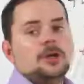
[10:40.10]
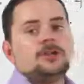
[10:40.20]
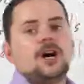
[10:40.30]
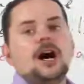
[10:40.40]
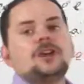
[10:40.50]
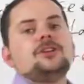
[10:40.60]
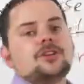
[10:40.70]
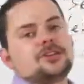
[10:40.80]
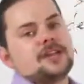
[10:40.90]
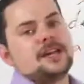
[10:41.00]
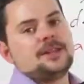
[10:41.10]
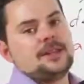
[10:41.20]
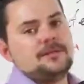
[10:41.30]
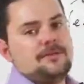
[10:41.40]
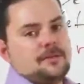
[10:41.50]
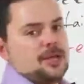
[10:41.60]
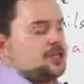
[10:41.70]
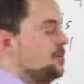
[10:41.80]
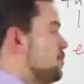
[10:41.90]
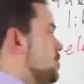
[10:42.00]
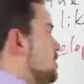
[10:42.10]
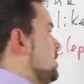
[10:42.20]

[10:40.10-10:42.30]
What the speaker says: to understand the information more